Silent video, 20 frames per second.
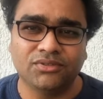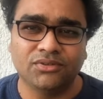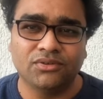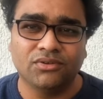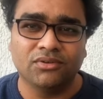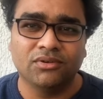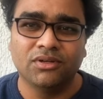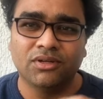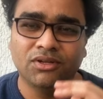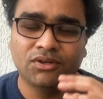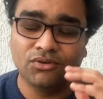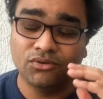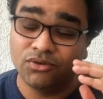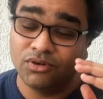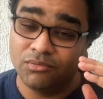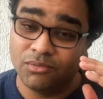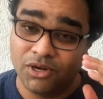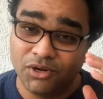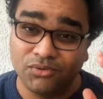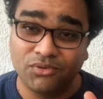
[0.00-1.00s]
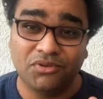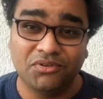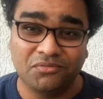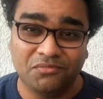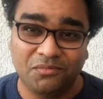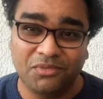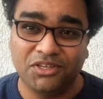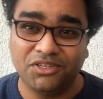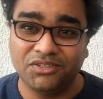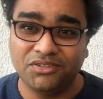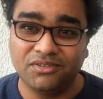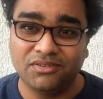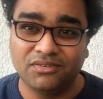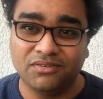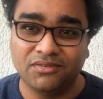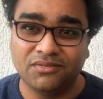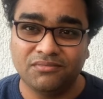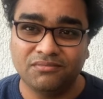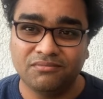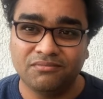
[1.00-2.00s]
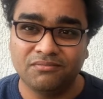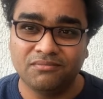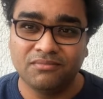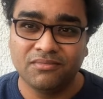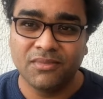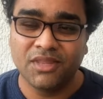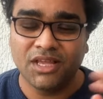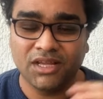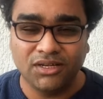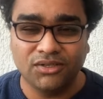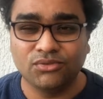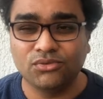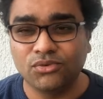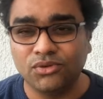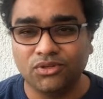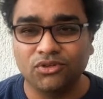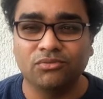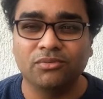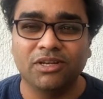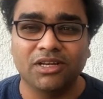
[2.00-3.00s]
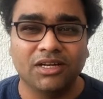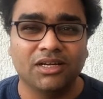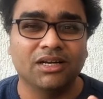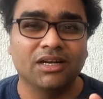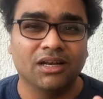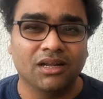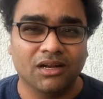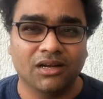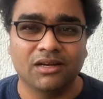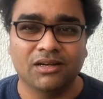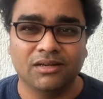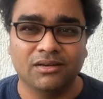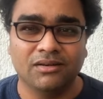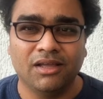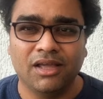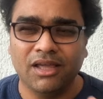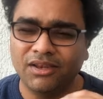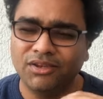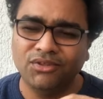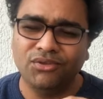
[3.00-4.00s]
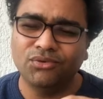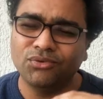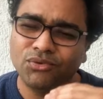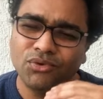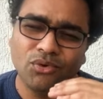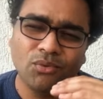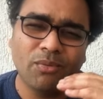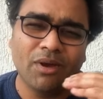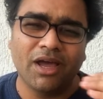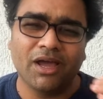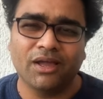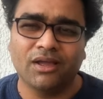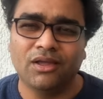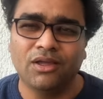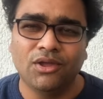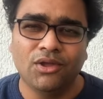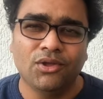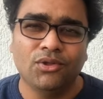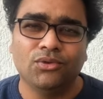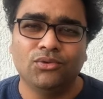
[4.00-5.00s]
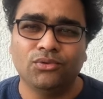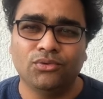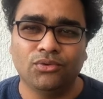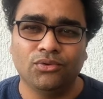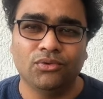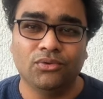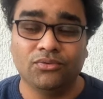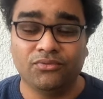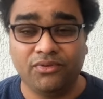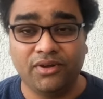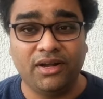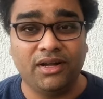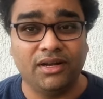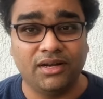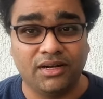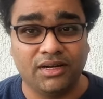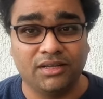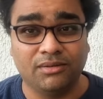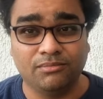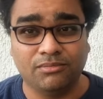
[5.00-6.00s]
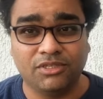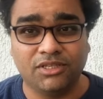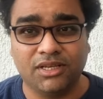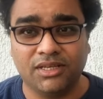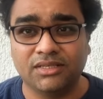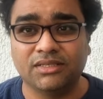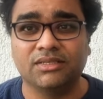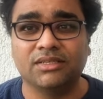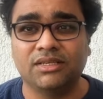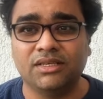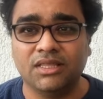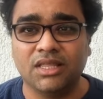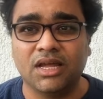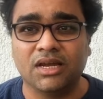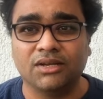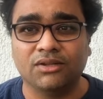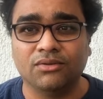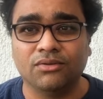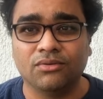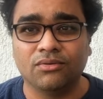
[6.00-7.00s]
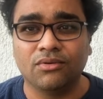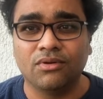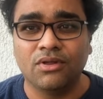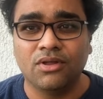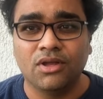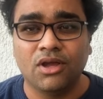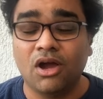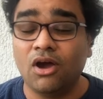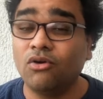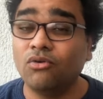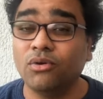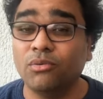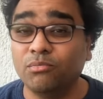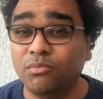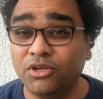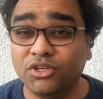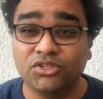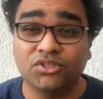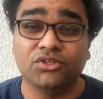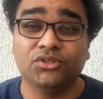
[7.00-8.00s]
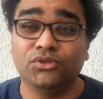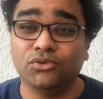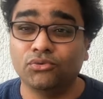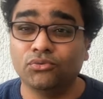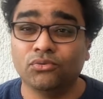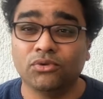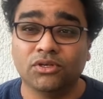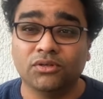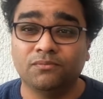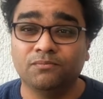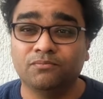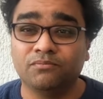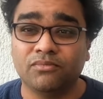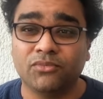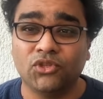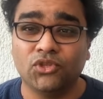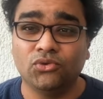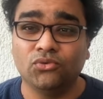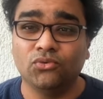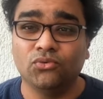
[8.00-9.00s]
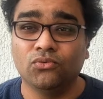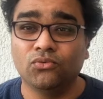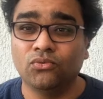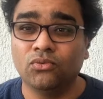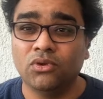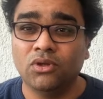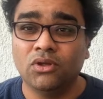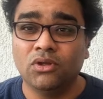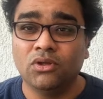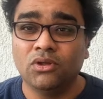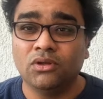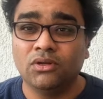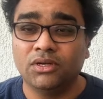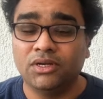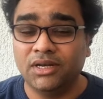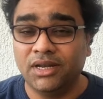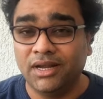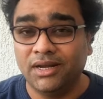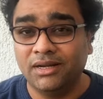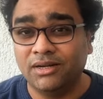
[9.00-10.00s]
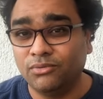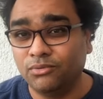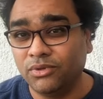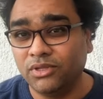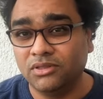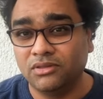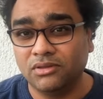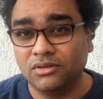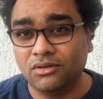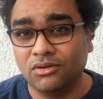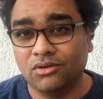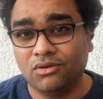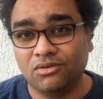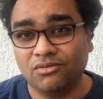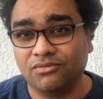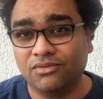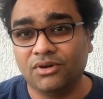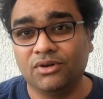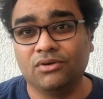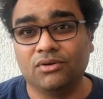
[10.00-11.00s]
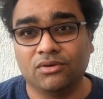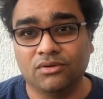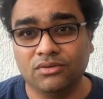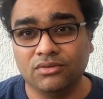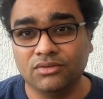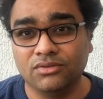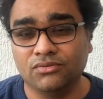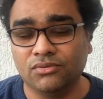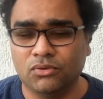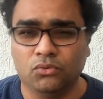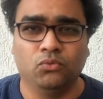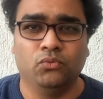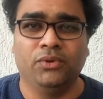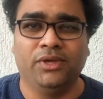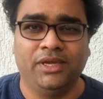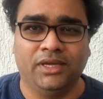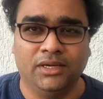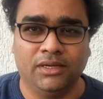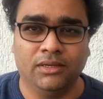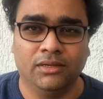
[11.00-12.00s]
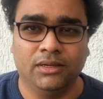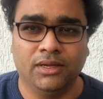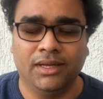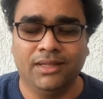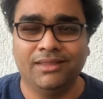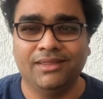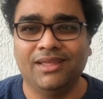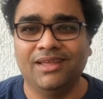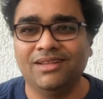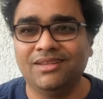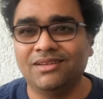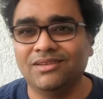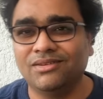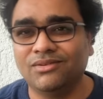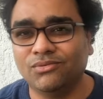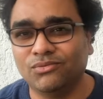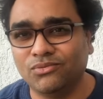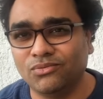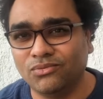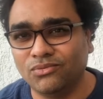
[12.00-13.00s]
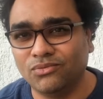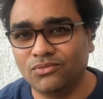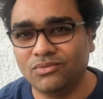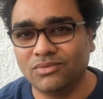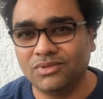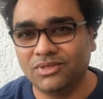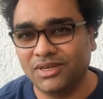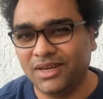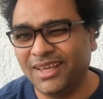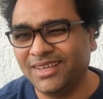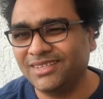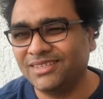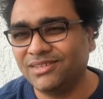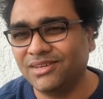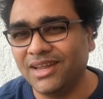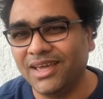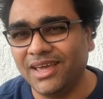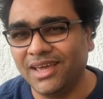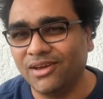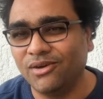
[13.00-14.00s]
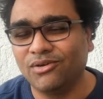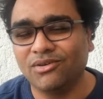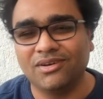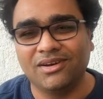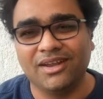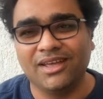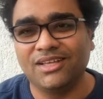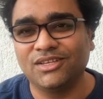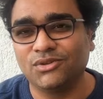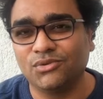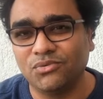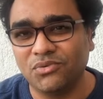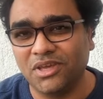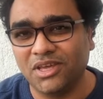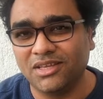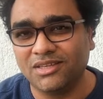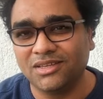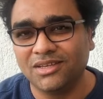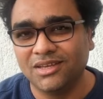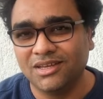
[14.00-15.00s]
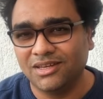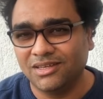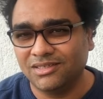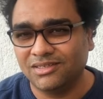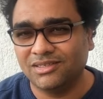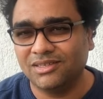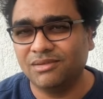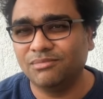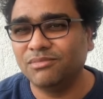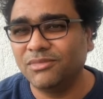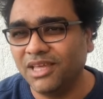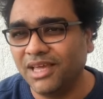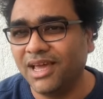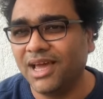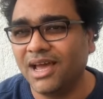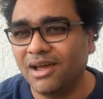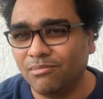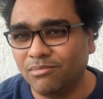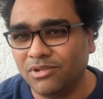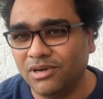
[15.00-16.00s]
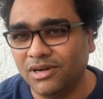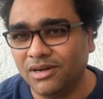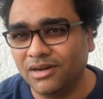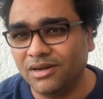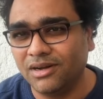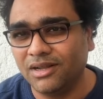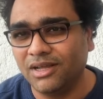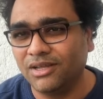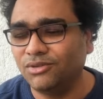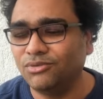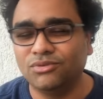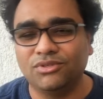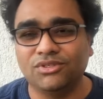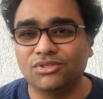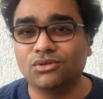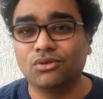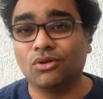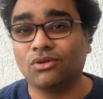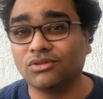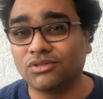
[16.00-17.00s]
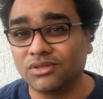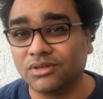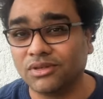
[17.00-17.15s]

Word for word: or good amount of patience, it is going to be a little hard. And you go back to your failed attempts and see that you know how impatient you were. You dealt with a lot of withdrawals for a week and then next day or next week something happened and you just lost the